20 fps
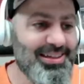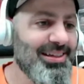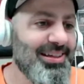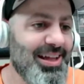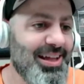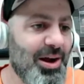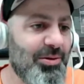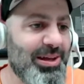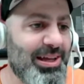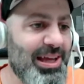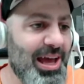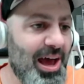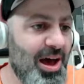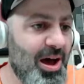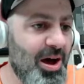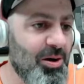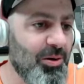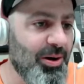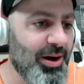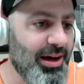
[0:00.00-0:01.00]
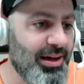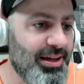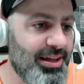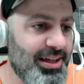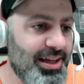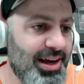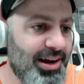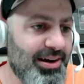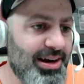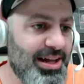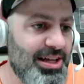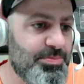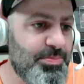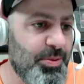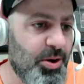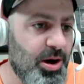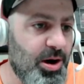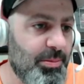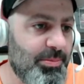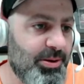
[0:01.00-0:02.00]
There we go. Here it is,
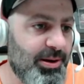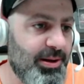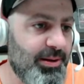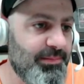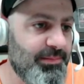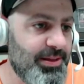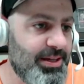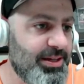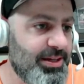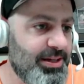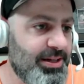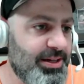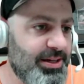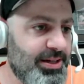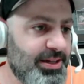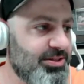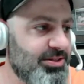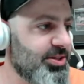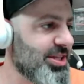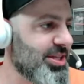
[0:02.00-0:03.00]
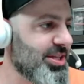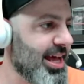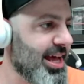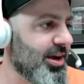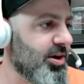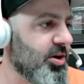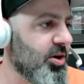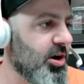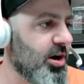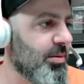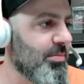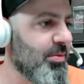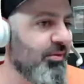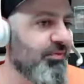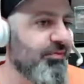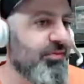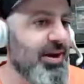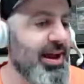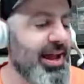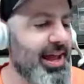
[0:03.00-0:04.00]
Barbara. Here's your hashtag,
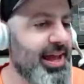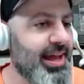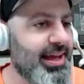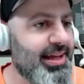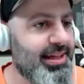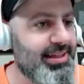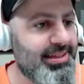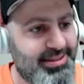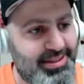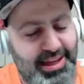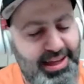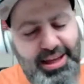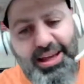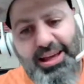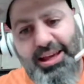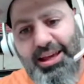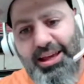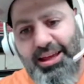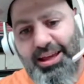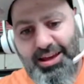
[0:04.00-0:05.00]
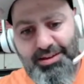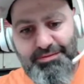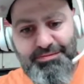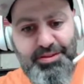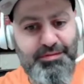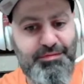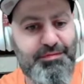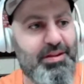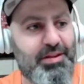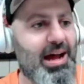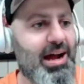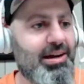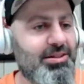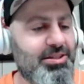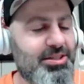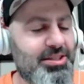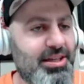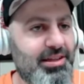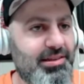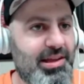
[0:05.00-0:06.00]
horrible for Hagans. If the
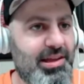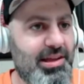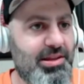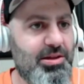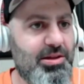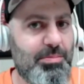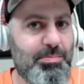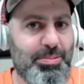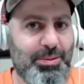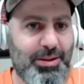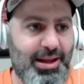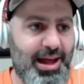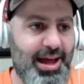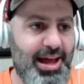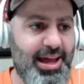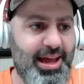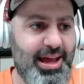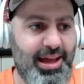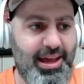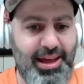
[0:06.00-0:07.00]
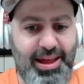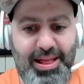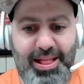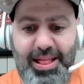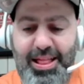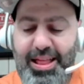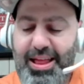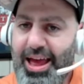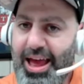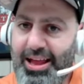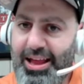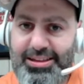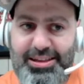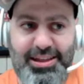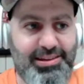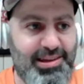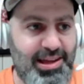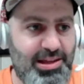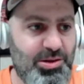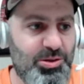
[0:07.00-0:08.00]
Flyers continue to play and
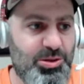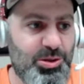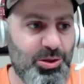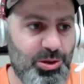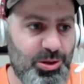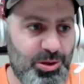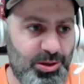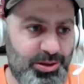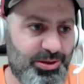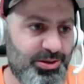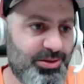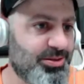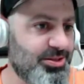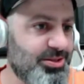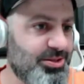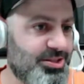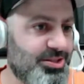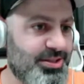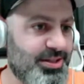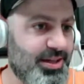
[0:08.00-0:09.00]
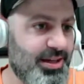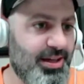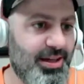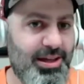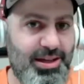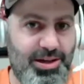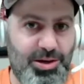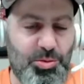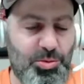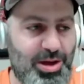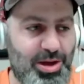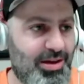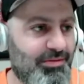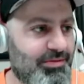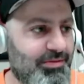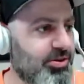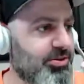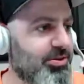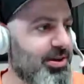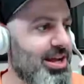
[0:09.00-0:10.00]
continue to lose, we have a
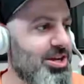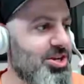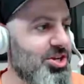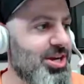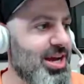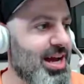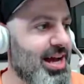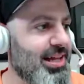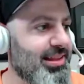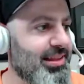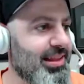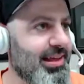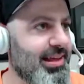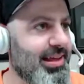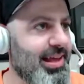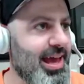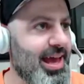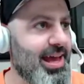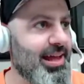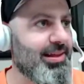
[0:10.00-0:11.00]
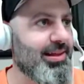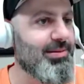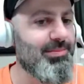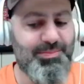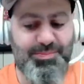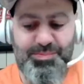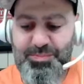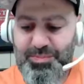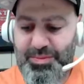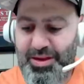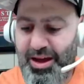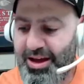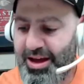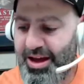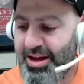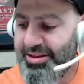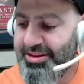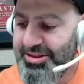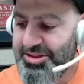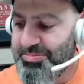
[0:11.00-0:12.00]
great shot to get
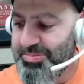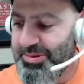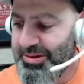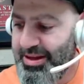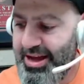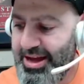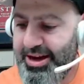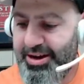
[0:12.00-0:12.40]
this player